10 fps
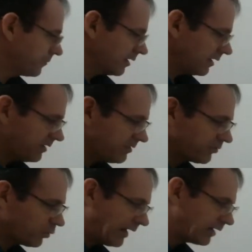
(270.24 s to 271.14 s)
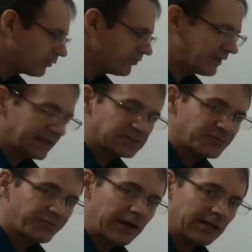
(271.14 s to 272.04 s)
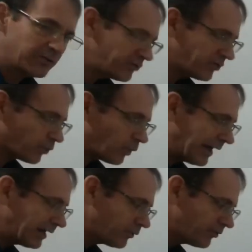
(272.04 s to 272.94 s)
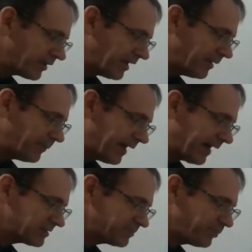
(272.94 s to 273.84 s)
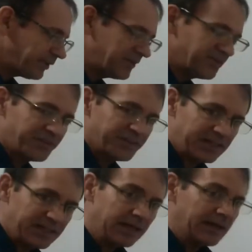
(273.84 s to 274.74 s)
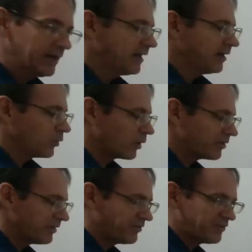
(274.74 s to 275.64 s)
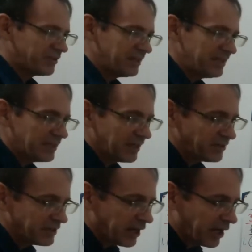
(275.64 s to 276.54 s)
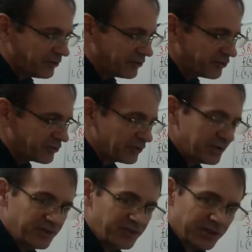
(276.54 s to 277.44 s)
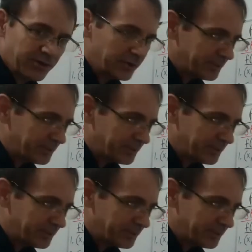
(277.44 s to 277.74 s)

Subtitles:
Okay, this y equals x follows your y equals mx plus c, where the c is an understood 0.